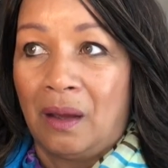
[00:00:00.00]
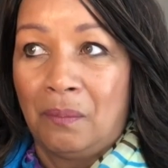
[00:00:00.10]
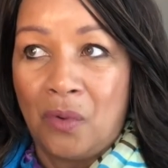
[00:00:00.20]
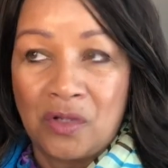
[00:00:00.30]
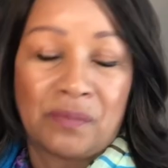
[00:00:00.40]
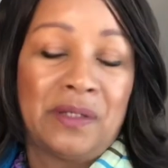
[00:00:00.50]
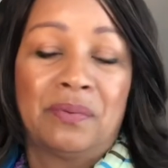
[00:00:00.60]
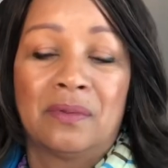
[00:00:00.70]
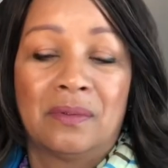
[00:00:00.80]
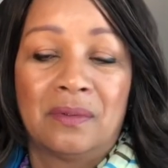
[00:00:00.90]
most
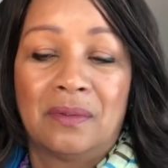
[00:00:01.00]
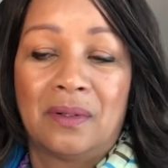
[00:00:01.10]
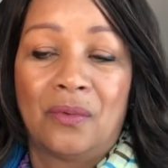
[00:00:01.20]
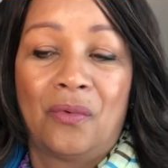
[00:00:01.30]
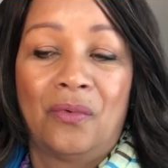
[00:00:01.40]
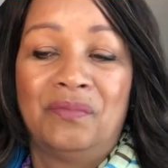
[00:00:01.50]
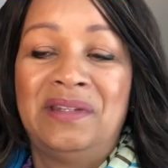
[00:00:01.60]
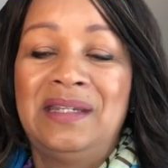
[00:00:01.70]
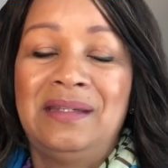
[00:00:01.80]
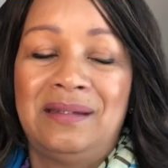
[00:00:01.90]
people
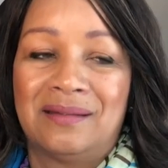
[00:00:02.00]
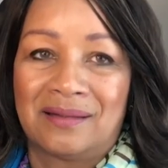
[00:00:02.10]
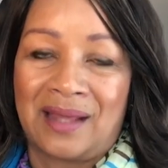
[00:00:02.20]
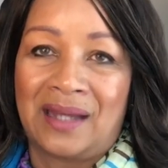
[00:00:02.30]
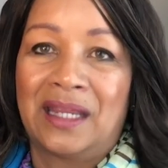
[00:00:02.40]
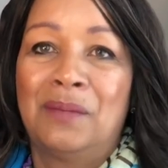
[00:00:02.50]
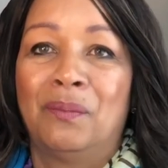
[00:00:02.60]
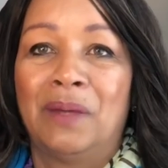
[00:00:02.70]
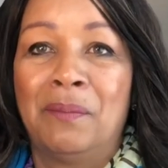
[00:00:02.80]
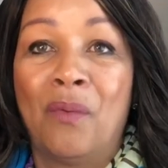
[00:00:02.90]
need that
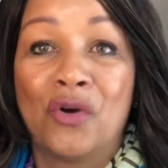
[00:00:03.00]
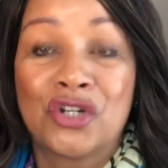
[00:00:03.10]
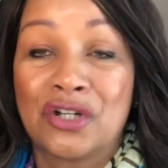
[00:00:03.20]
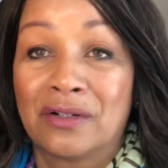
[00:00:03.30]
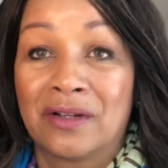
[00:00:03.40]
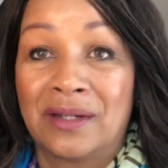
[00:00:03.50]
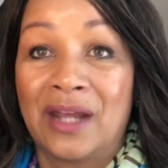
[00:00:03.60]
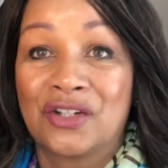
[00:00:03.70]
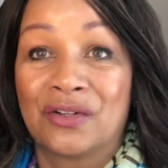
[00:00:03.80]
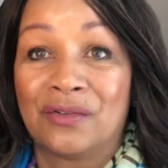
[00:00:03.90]
emotional
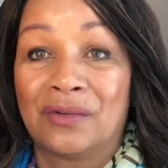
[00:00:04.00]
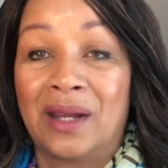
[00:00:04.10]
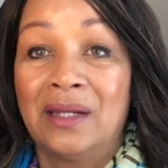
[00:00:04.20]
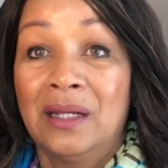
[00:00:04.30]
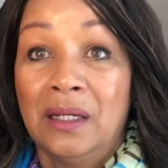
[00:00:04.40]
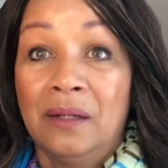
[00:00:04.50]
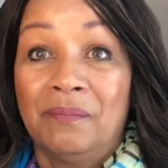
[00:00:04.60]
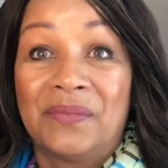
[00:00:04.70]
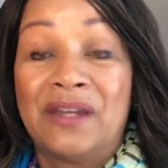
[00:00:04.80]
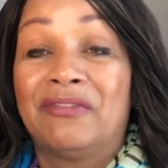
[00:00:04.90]
connection, right?
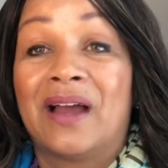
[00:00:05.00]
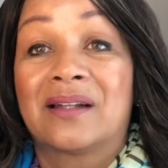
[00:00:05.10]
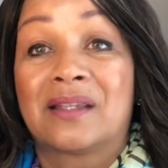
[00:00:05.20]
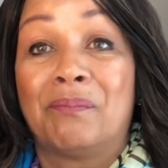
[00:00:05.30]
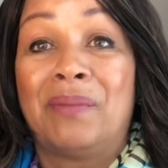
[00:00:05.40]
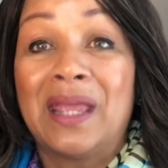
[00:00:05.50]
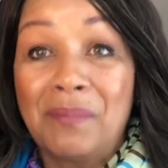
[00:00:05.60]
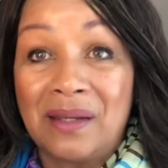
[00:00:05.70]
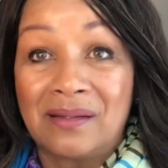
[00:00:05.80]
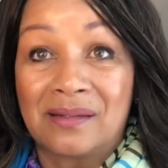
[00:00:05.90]
In fact,
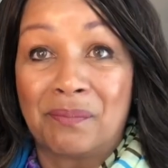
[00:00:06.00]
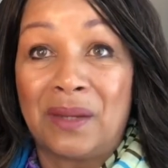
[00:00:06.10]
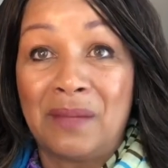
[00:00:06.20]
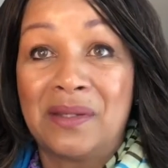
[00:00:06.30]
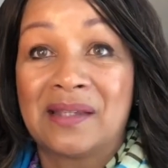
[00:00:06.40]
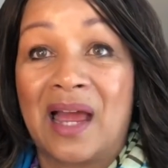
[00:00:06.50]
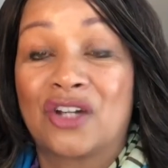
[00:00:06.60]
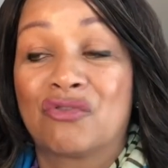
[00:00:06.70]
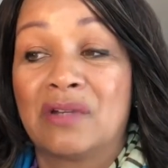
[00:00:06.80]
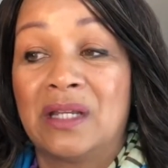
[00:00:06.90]
babies
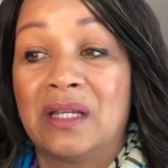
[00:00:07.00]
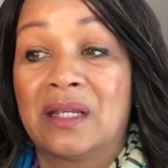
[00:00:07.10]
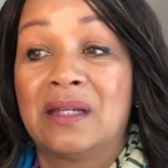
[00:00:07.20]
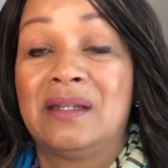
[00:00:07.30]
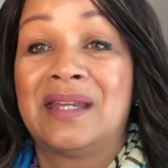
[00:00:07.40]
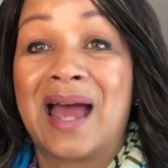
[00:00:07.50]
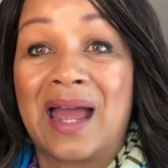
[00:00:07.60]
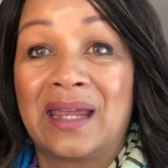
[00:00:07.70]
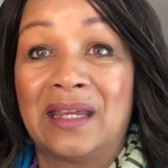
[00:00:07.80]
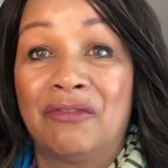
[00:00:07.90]
actually can
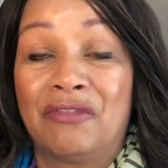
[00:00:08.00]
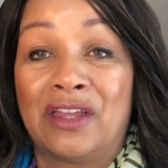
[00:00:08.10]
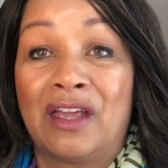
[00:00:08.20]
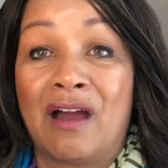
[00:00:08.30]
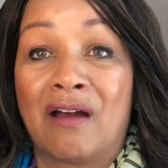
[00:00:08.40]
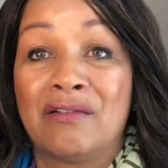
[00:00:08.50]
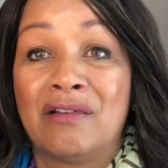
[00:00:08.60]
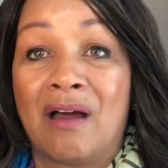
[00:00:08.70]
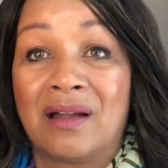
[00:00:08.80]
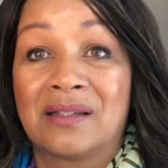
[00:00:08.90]
die if they are
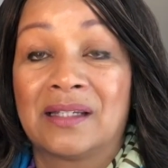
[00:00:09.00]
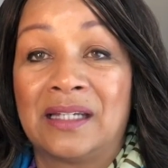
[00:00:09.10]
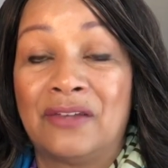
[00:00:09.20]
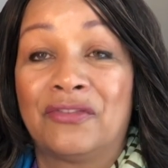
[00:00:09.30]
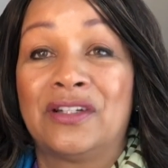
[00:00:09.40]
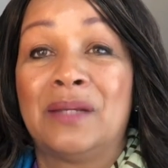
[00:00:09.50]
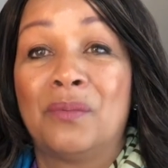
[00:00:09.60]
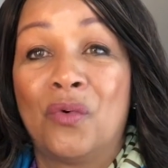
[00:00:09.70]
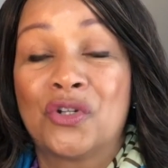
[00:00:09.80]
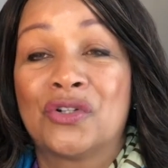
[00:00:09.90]
not given
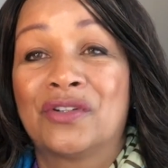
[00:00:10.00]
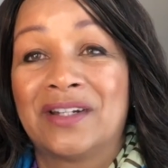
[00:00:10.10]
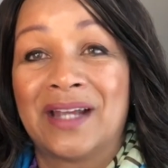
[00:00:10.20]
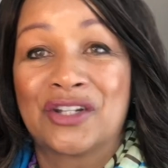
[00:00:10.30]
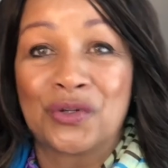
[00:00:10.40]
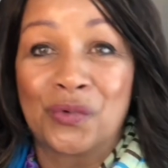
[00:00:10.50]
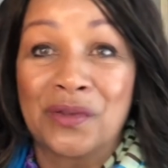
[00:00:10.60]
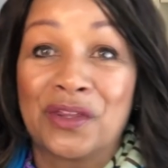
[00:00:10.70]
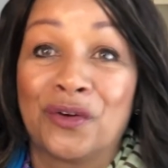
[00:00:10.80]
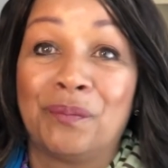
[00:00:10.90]
emotional connection when
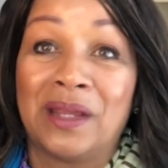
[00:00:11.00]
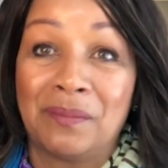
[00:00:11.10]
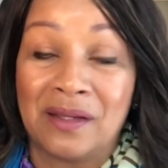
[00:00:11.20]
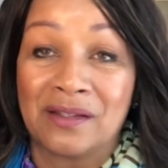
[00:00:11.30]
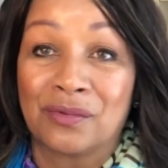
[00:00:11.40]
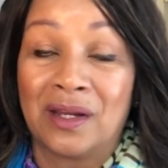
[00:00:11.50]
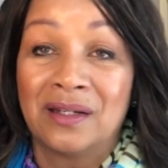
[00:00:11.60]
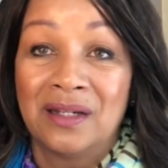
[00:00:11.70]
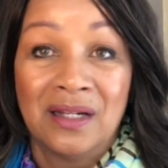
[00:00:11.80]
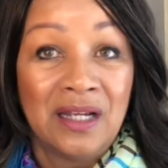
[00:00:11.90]
they're babies, right?
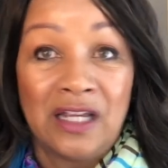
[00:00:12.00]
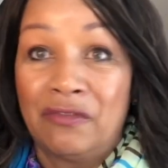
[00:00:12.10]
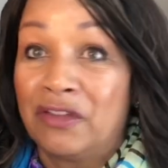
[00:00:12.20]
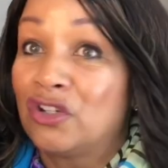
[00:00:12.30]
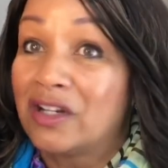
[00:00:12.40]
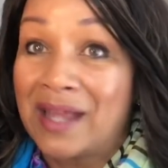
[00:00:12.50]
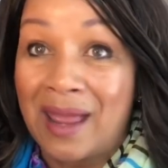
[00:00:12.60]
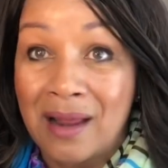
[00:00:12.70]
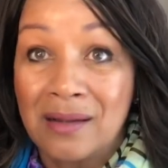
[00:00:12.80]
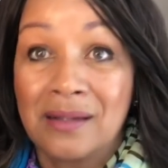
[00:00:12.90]
If they're not
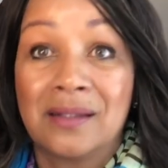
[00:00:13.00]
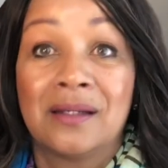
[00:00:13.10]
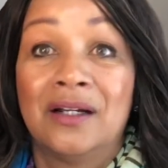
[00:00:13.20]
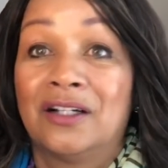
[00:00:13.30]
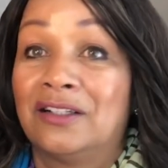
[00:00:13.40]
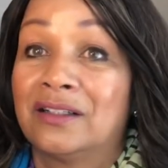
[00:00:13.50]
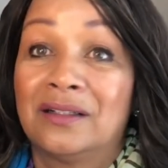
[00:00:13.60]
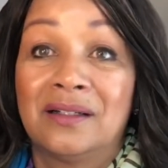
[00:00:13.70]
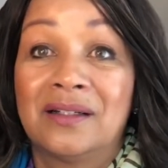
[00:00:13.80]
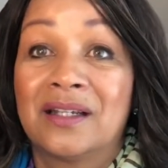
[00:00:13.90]
held,
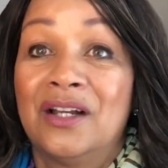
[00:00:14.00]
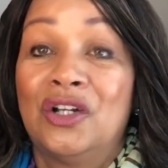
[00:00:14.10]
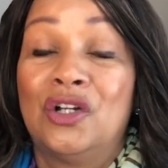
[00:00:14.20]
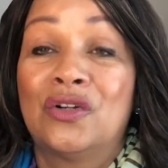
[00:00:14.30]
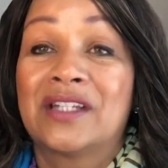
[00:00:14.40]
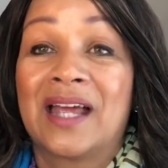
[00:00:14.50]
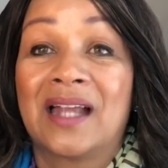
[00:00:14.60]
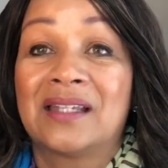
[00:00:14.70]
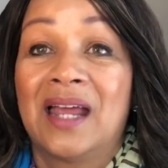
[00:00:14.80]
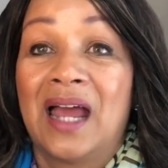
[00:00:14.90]
cuddled, looked
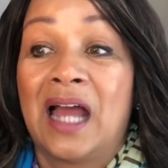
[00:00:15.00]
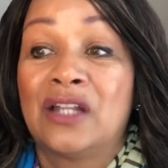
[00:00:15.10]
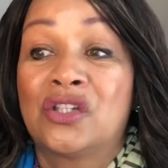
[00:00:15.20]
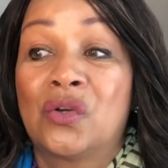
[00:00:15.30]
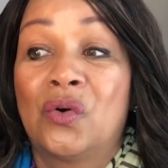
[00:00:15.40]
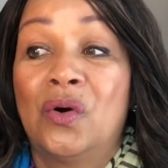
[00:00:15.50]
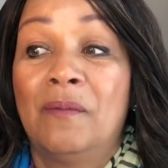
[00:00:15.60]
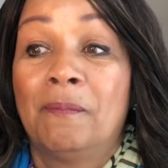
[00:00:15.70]
at. And so